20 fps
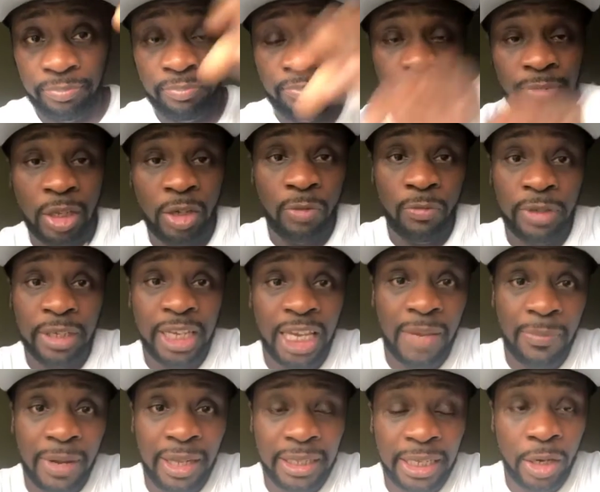They don't even
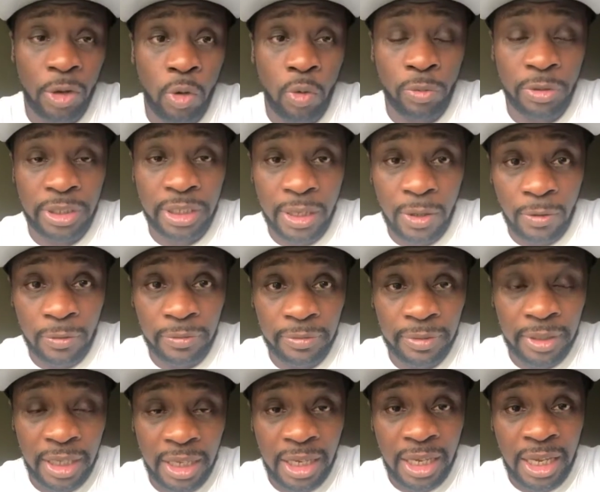care about their own self.
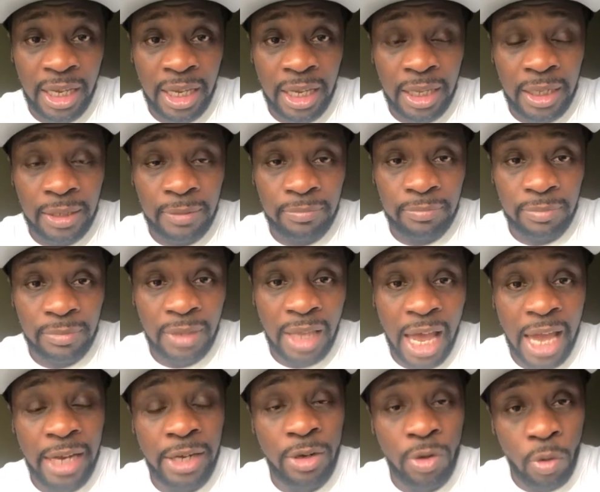
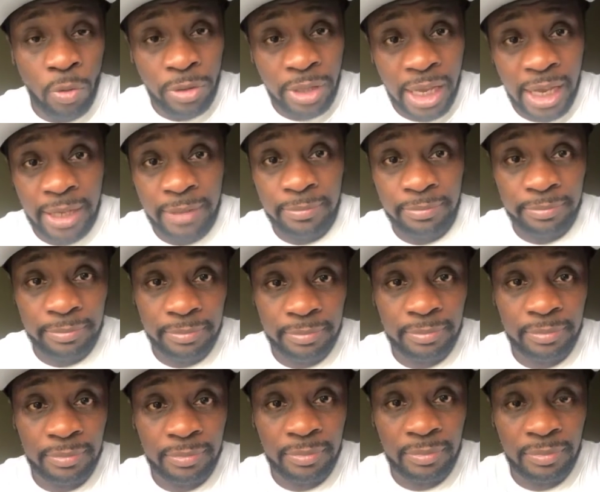I know that.
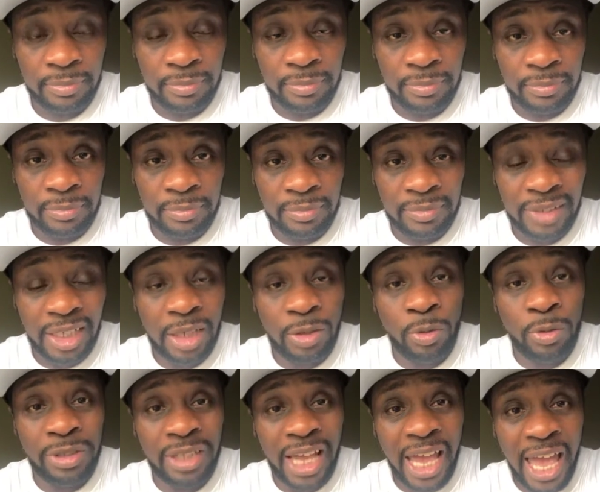I
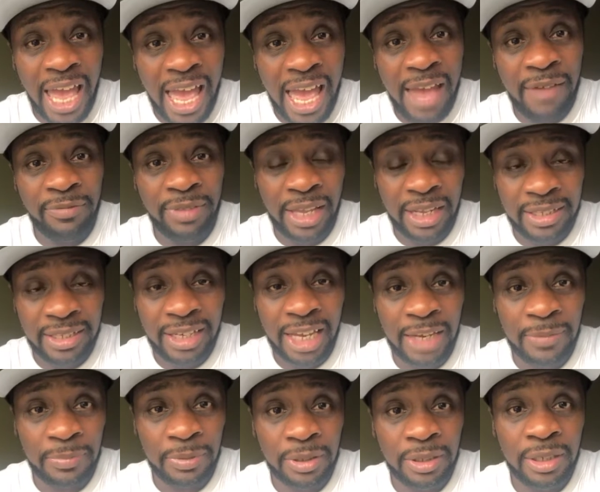used to have that
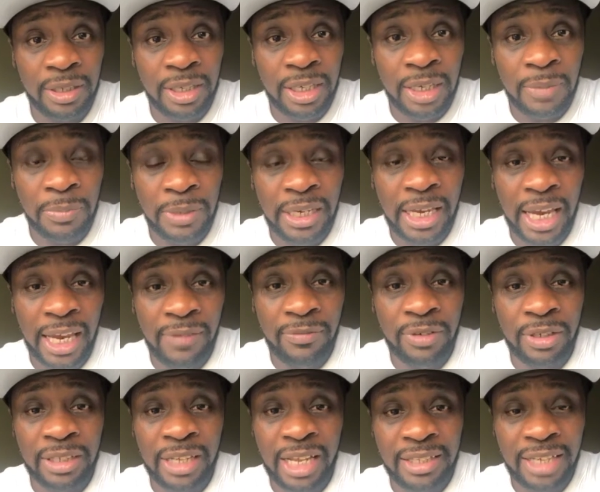type of
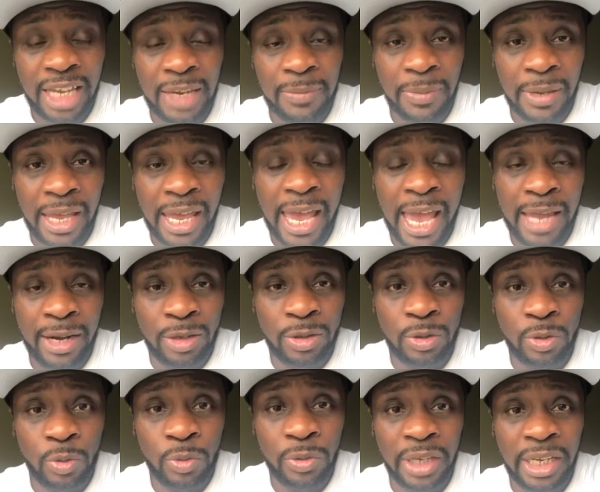behavior, that type of
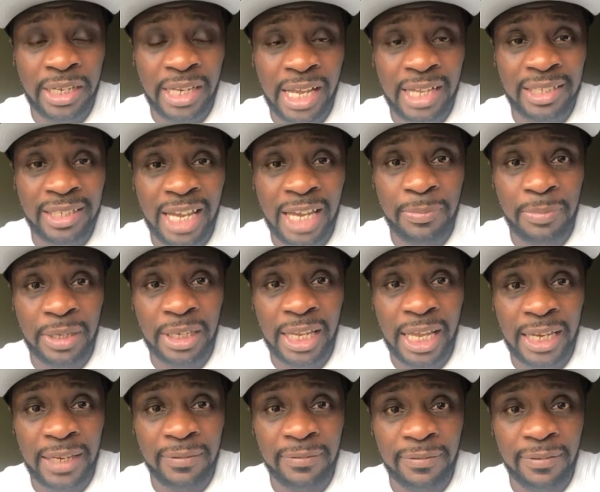attitude, and that type of
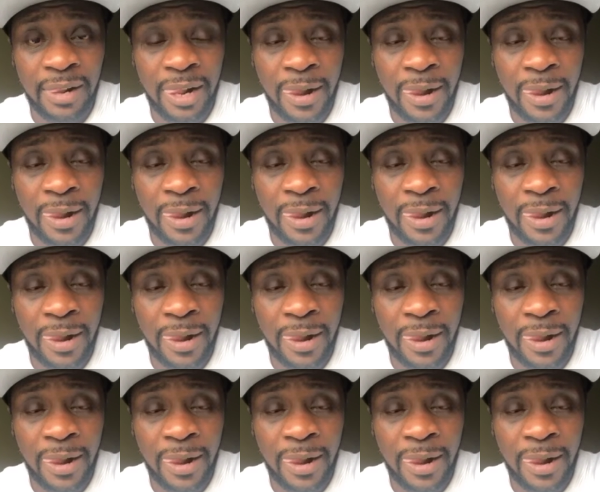life.